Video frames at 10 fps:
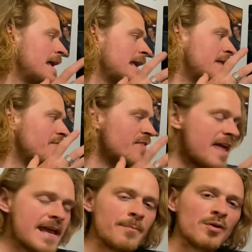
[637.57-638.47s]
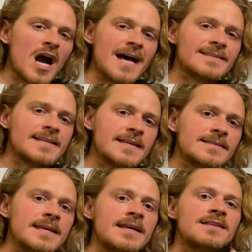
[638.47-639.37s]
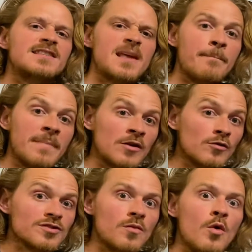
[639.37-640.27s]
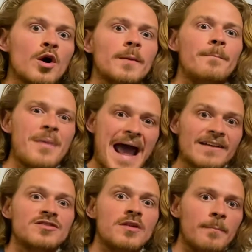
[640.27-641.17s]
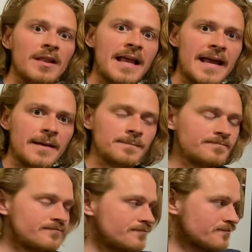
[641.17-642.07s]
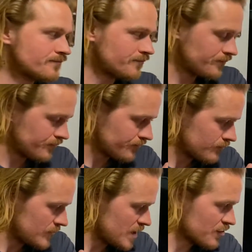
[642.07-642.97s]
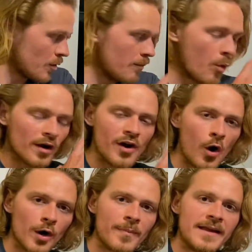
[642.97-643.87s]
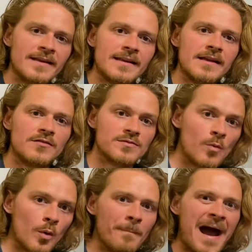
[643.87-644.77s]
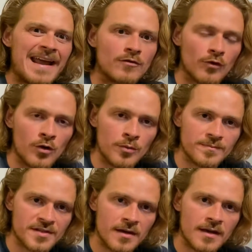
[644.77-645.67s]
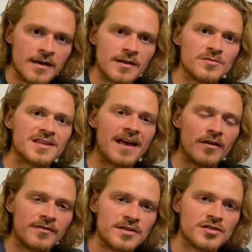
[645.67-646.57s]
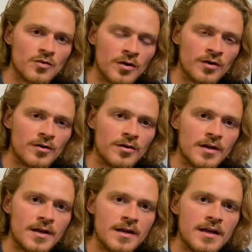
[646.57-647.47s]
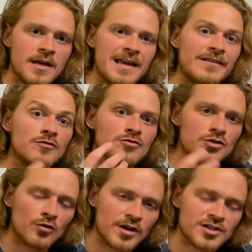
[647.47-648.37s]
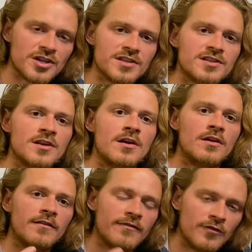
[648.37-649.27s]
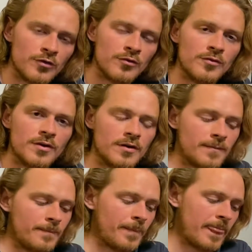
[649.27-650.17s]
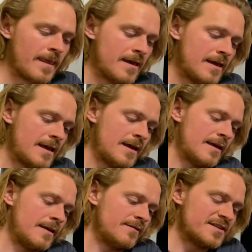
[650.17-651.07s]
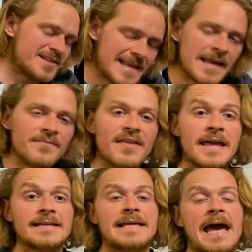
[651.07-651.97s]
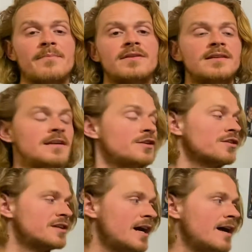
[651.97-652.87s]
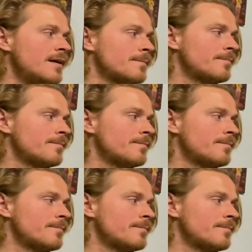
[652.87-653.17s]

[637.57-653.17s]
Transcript: and they process it, send minerals and water back to the plant. So more carbon equals more microbes, equals healthy soil and nutritious food. The same thing is happening in your gut.